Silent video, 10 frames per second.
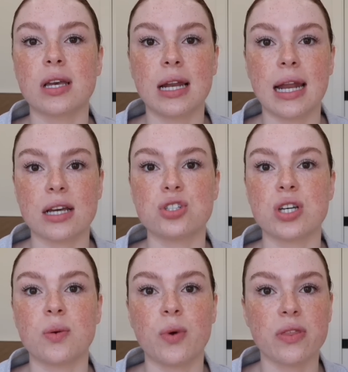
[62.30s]

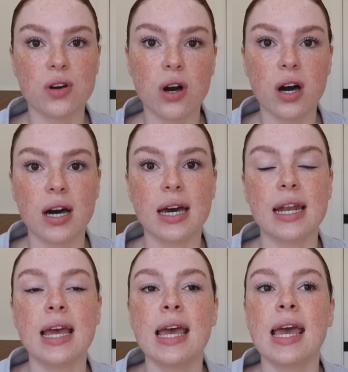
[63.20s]
connection with
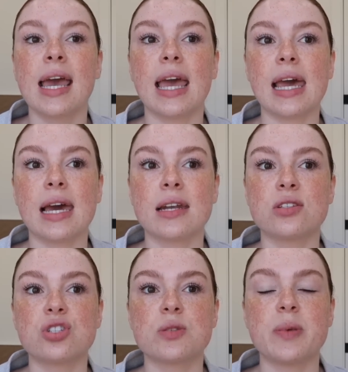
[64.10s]
God and
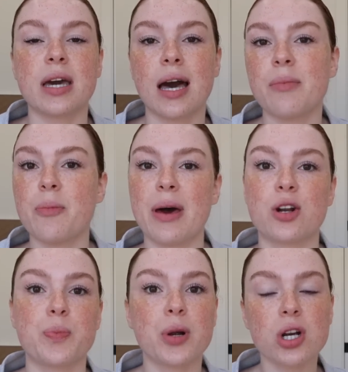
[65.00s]
just become a
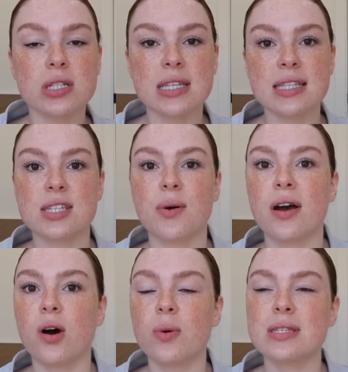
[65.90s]
better person. So
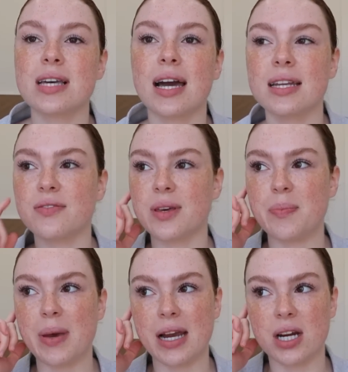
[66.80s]
I always kind of
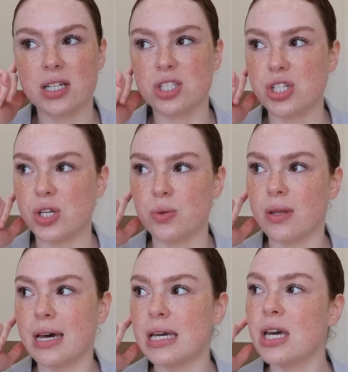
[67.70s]
compare it to
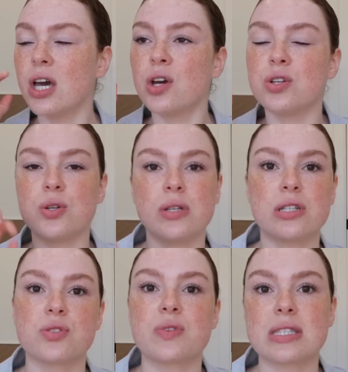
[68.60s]
like New
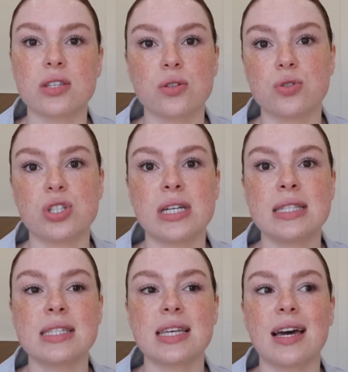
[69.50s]
Year's
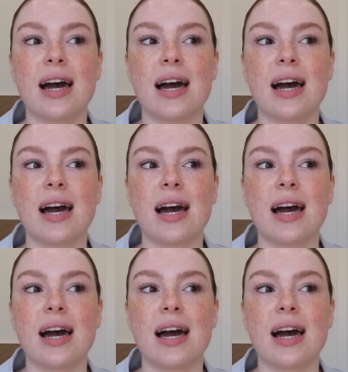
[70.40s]
resolutions.